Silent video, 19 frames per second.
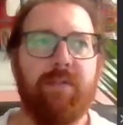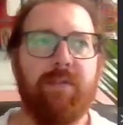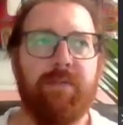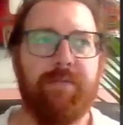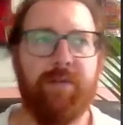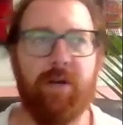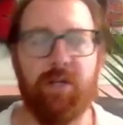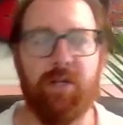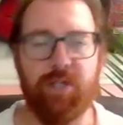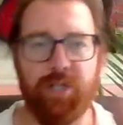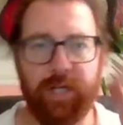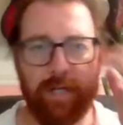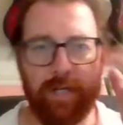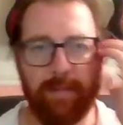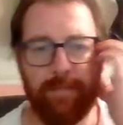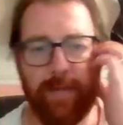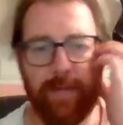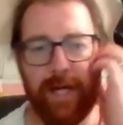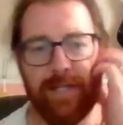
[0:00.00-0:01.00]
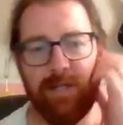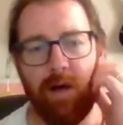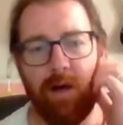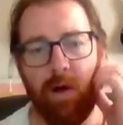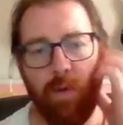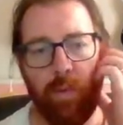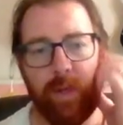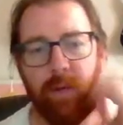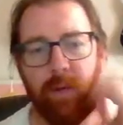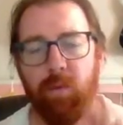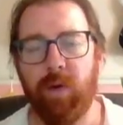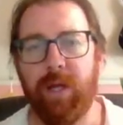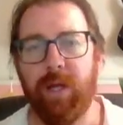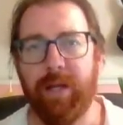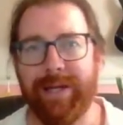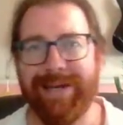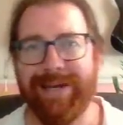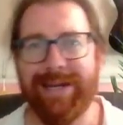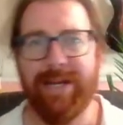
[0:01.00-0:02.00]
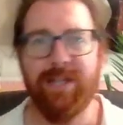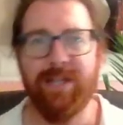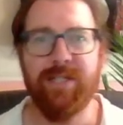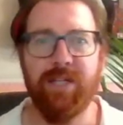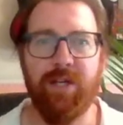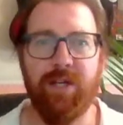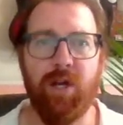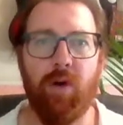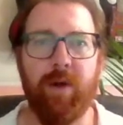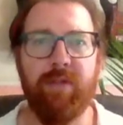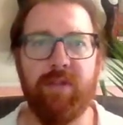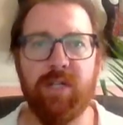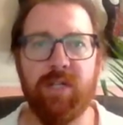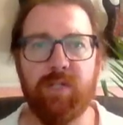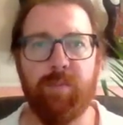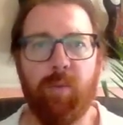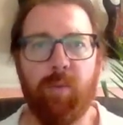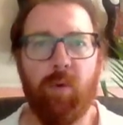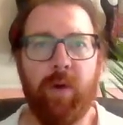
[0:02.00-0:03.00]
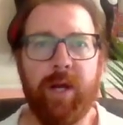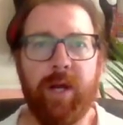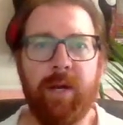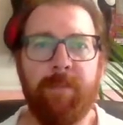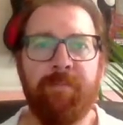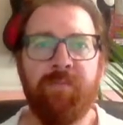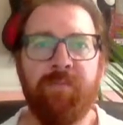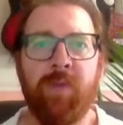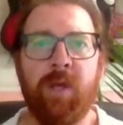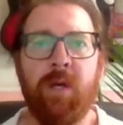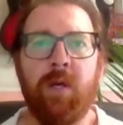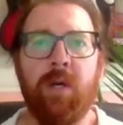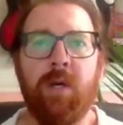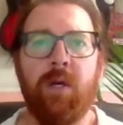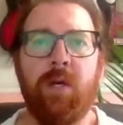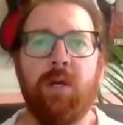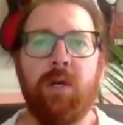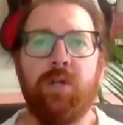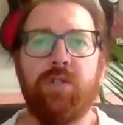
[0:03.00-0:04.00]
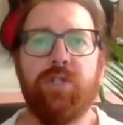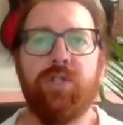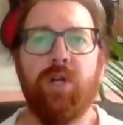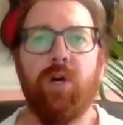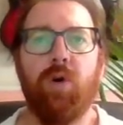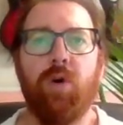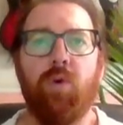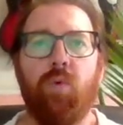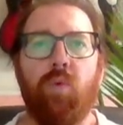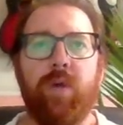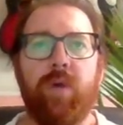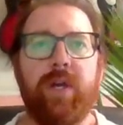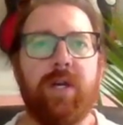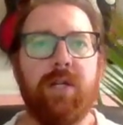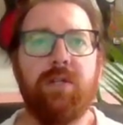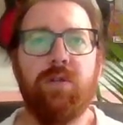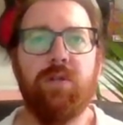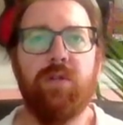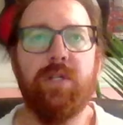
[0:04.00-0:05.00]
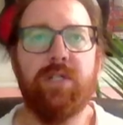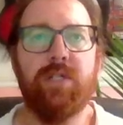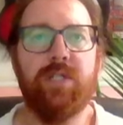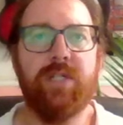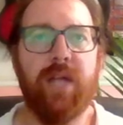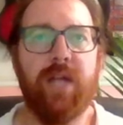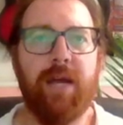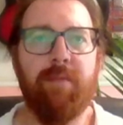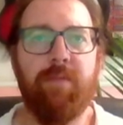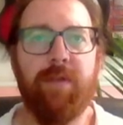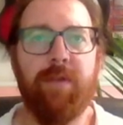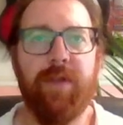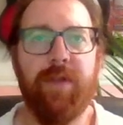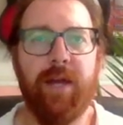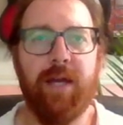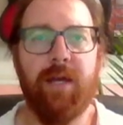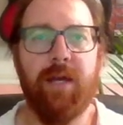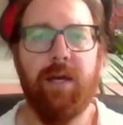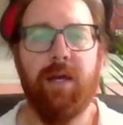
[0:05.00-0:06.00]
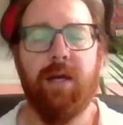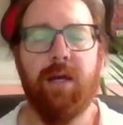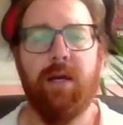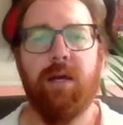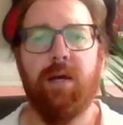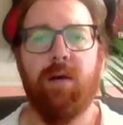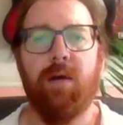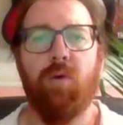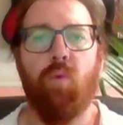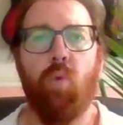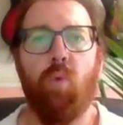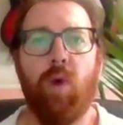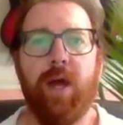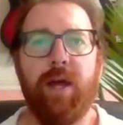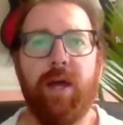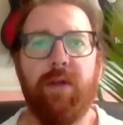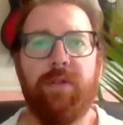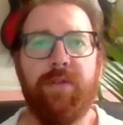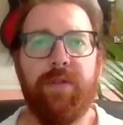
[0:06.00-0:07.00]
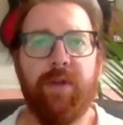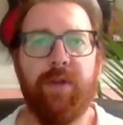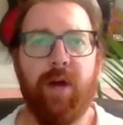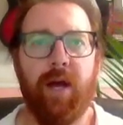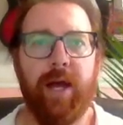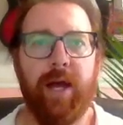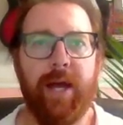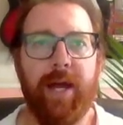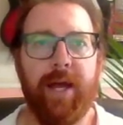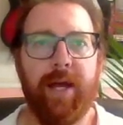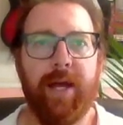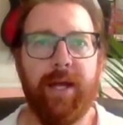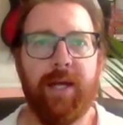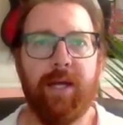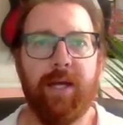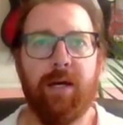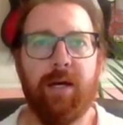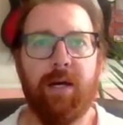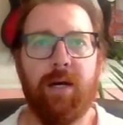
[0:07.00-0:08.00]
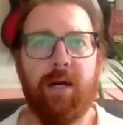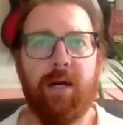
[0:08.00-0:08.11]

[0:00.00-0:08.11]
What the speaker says: of the function. That's all we really need to know at this point. So we can do the same thing with a